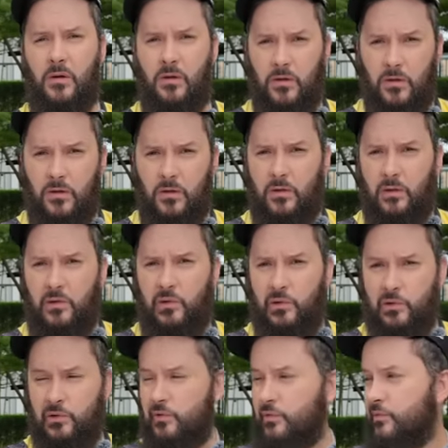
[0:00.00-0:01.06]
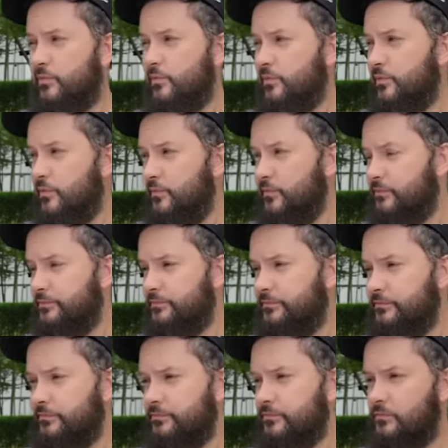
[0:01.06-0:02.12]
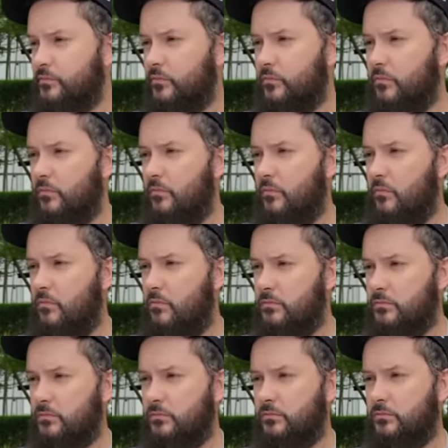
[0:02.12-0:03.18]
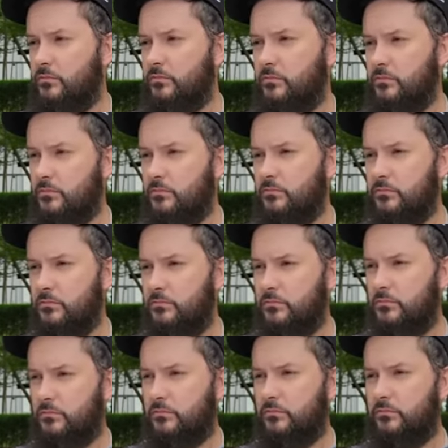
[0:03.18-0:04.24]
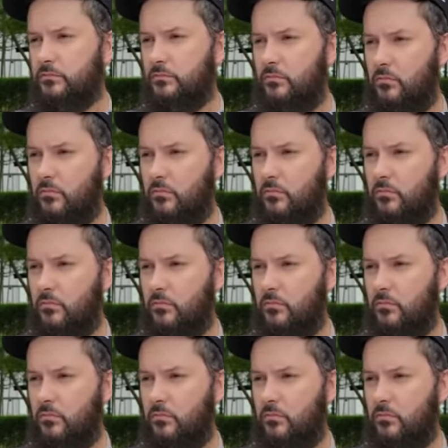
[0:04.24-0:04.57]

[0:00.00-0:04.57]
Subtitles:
This person isn't speaking.